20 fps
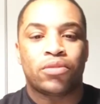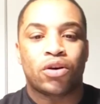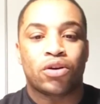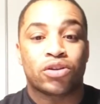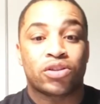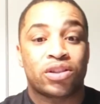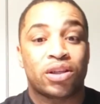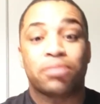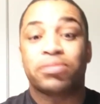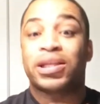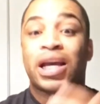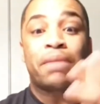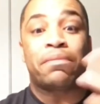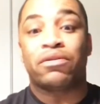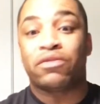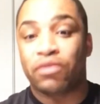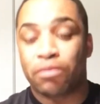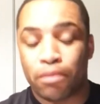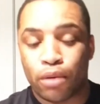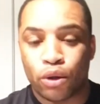some type of
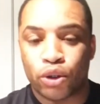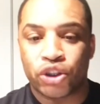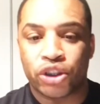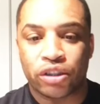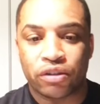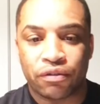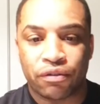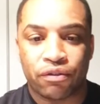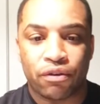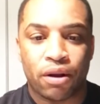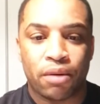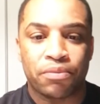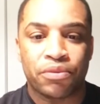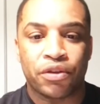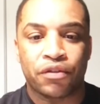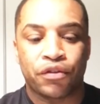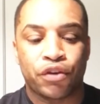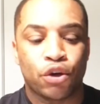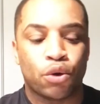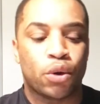emotion from the
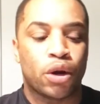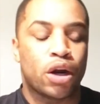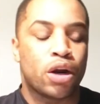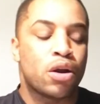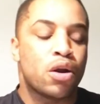viewer.